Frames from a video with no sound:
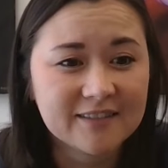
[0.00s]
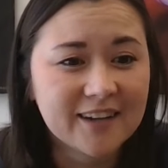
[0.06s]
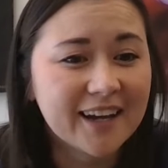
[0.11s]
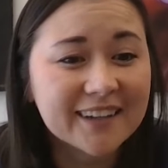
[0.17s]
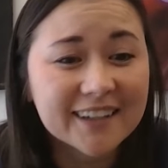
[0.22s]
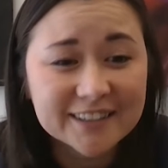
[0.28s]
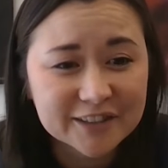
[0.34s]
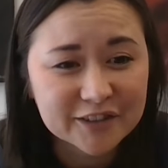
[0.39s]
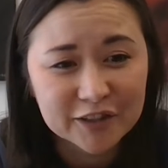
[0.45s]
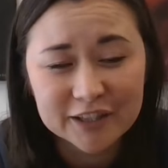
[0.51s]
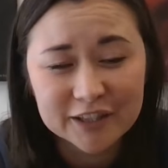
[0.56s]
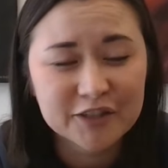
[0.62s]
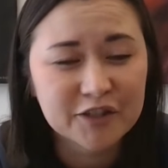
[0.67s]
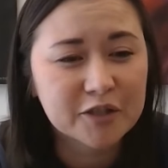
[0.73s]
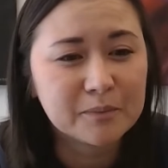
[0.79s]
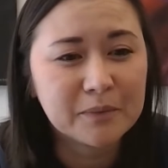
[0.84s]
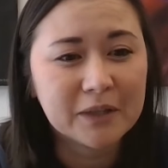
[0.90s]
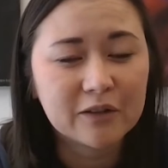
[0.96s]
not necessarily
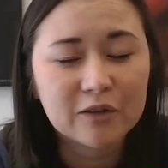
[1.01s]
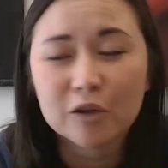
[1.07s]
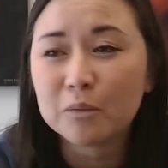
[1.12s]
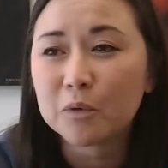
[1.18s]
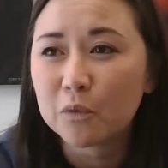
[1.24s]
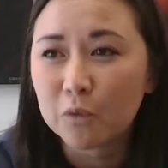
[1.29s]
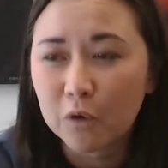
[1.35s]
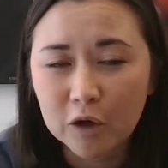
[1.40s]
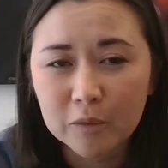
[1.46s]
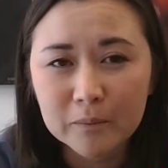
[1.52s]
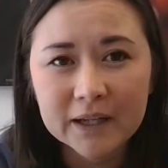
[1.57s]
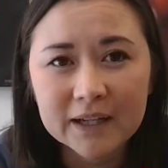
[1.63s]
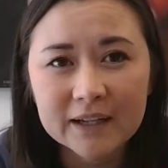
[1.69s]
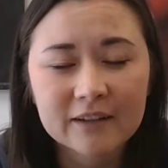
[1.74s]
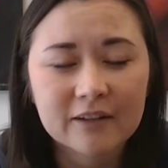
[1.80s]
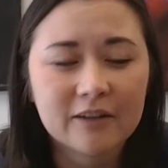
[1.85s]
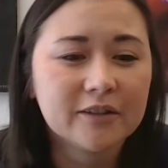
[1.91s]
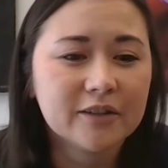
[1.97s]
just mean global
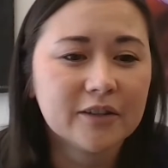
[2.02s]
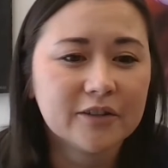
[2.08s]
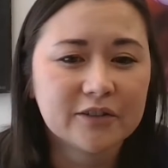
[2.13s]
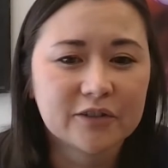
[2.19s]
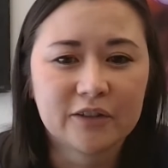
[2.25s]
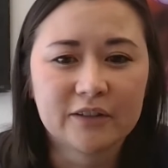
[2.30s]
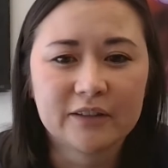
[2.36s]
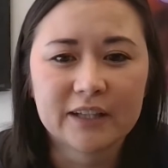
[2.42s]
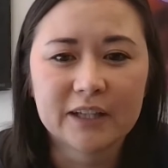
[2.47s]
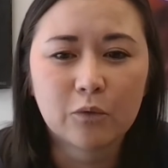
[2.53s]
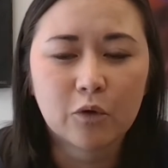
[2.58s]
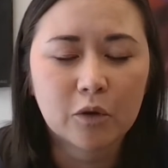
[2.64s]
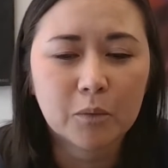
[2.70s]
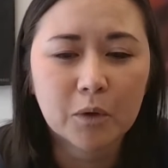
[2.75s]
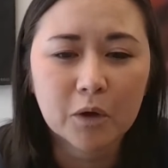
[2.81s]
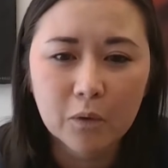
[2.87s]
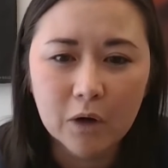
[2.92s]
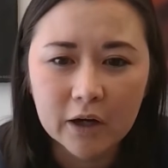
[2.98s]
warming, although certainly
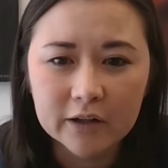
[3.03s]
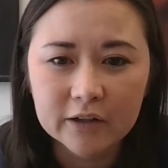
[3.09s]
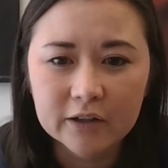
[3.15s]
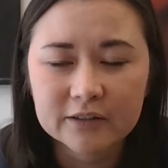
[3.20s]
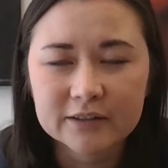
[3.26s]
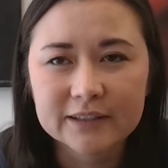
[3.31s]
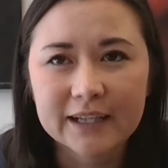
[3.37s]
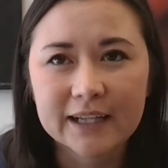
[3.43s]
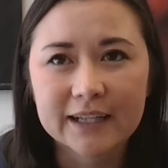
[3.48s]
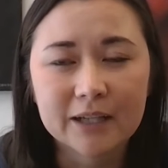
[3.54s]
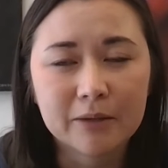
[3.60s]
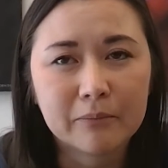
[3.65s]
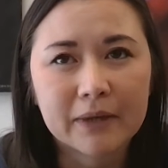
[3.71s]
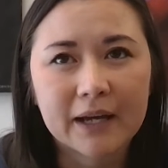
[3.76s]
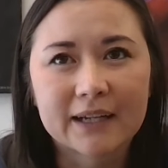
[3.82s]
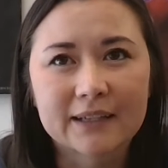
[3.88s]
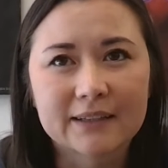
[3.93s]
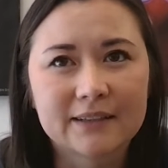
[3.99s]
warmer waters can
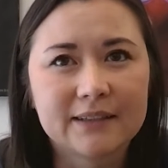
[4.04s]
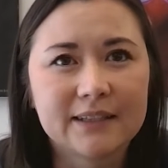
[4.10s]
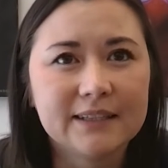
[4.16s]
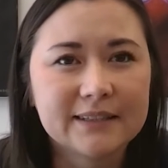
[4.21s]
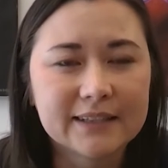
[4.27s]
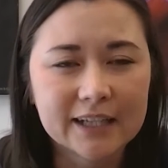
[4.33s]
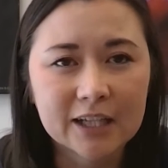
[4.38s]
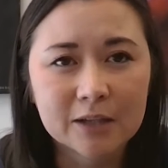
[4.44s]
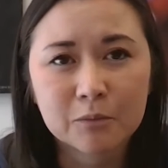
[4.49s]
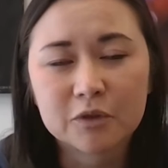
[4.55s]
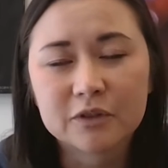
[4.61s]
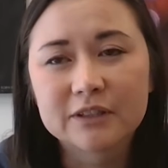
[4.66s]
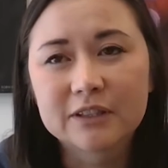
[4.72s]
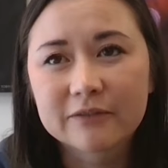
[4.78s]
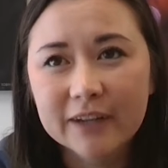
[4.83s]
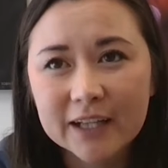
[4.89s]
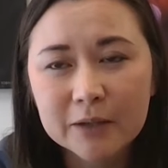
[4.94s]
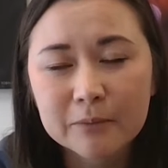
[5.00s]
impact these animals'
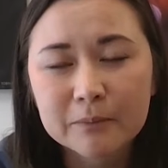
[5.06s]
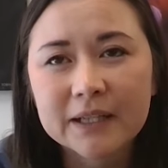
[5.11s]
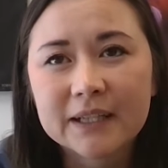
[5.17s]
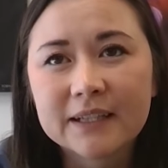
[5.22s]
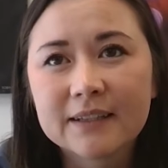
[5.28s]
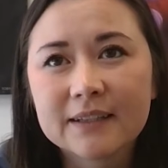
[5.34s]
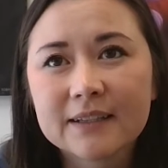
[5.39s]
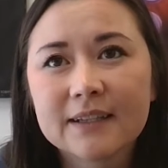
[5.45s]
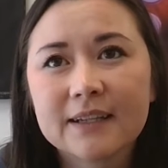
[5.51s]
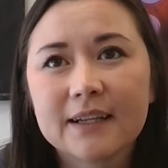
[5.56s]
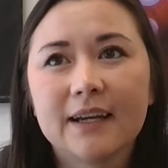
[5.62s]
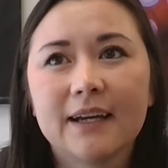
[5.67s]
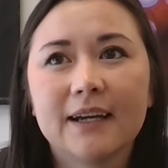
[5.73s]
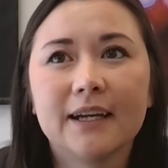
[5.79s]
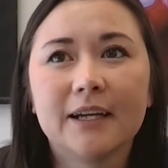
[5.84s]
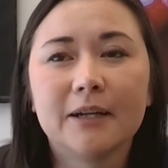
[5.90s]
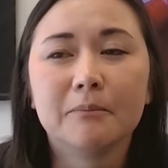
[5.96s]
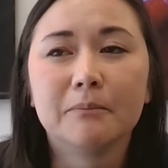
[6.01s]
development.
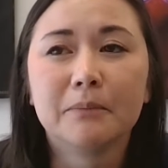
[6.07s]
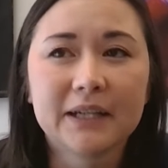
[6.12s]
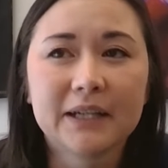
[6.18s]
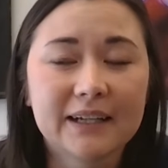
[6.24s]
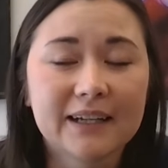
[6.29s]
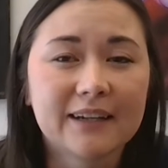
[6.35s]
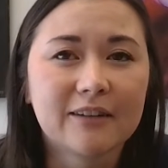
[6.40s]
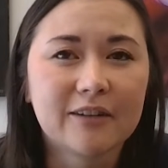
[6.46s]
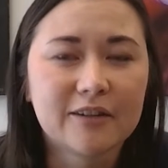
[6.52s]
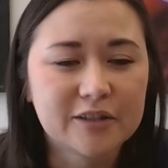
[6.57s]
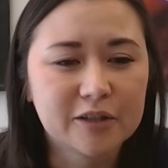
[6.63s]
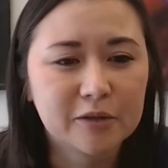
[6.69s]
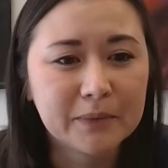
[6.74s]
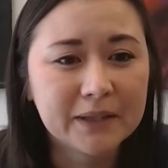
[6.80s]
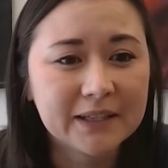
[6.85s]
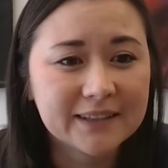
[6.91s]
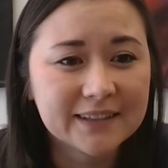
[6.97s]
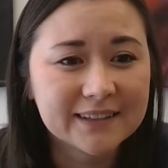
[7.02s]
But it can also
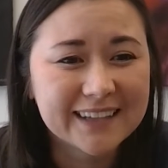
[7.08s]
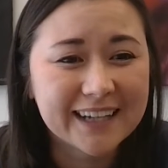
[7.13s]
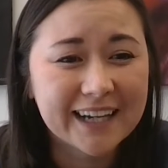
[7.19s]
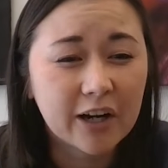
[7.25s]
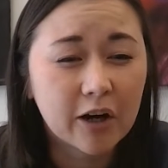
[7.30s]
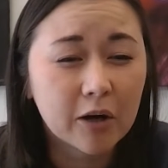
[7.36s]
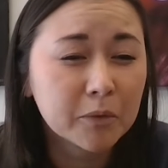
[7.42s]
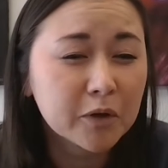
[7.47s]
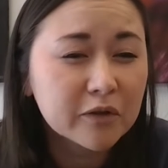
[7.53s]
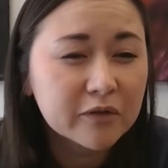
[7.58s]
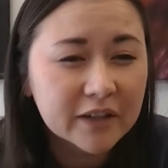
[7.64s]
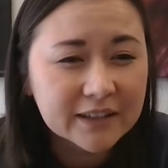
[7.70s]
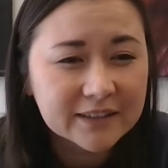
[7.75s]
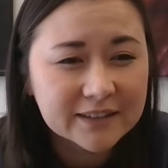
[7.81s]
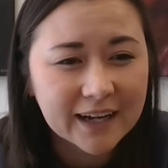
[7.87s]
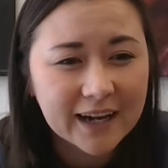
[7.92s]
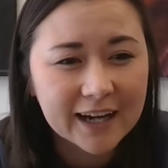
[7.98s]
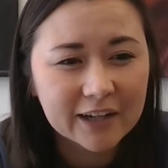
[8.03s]
mean that they are
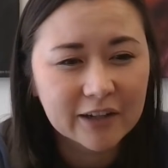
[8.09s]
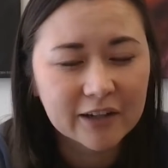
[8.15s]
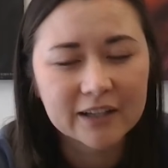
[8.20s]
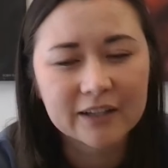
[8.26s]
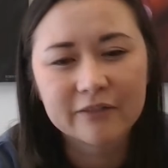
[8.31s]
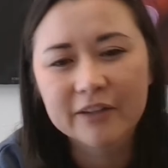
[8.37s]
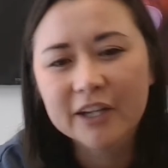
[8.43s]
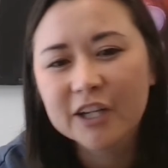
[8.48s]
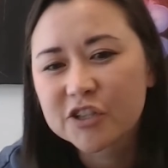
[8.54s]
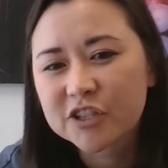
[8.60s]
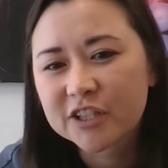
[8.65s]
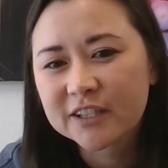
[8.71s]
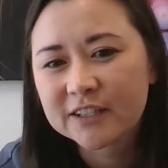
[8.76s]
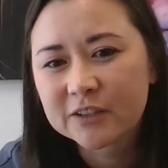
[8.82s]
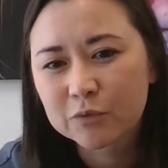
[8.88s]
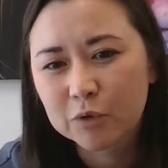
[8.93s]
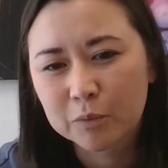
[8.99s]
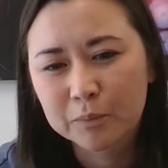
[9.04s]
moving to higher
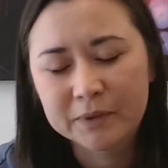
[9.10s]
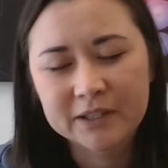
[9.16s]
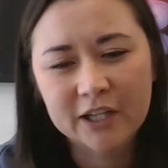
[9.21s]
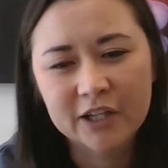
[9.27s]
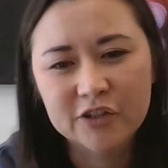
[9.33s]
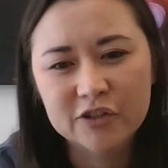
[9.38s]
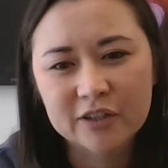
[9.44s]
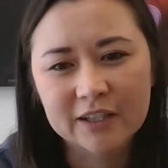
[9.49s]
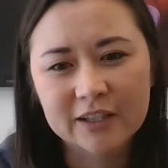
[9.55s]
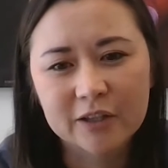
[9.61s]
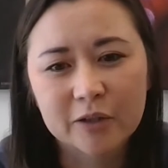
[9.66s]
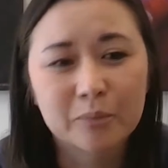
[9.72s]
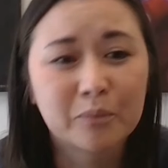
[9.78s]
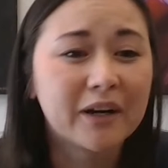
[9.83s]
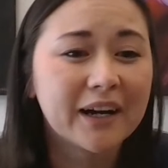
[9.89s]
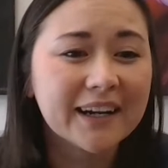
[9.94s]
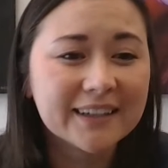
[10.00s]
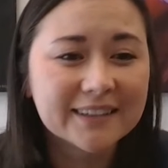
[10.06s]
elevations where potentially their
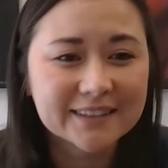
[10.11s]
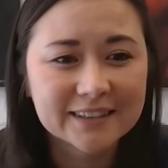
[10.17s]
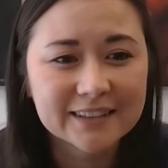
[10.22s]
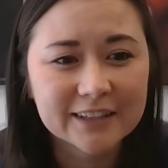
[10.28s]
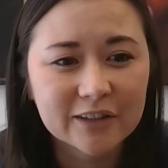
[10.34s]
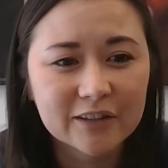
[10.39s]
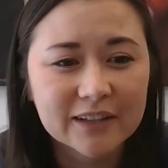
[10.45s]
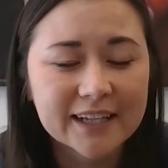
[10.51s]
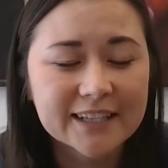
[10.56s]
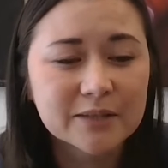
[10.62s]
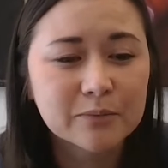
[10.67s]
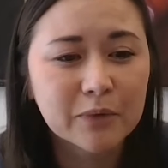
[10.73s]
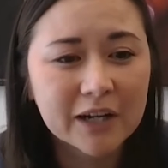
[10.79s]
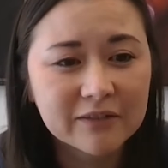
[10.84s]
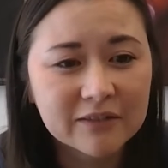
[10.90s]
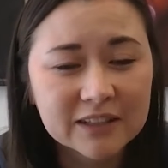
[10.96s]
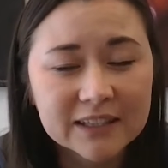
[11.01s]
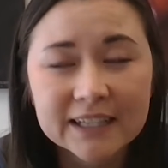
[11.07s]
prey is a little less
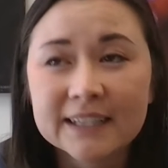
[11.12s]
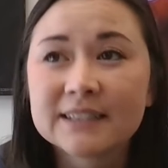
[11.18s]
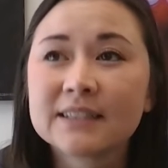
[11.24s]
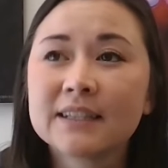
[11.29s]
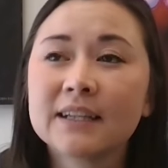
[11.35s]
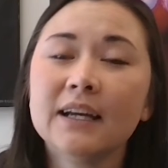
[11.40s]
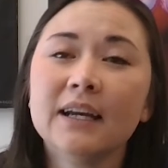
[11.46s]
prevalent.